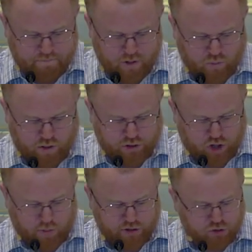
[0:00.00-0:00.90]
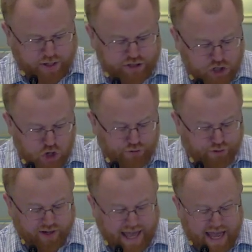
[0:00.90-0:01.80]
where the psalmist writes, You
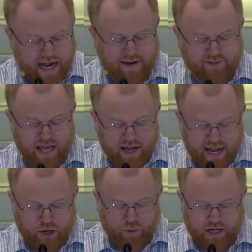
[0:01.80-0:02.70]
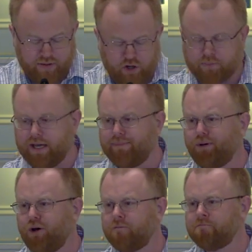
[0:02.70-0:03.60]
forgave the iniquity of your
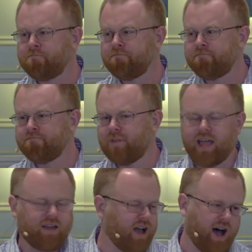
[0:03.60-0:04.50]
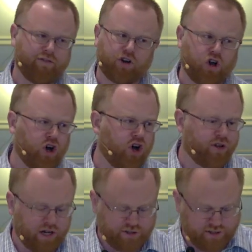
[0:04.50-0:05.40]
people and covered all
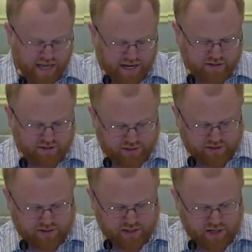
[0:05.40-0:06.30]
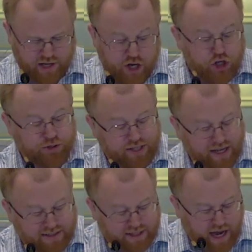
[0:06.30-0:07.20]
their sins. You set
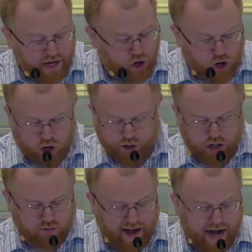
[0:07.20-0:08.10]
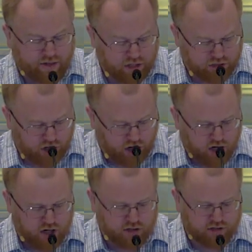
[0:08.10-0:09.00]
aside all your wrath and
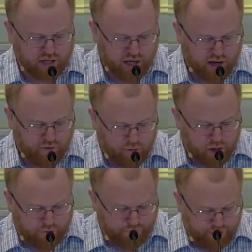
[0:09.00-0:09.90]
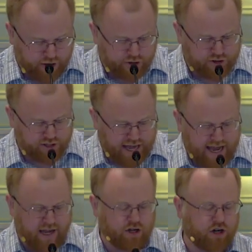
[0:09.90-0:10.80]
turned from your fierce
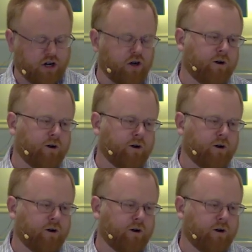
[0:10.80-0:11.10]
anger.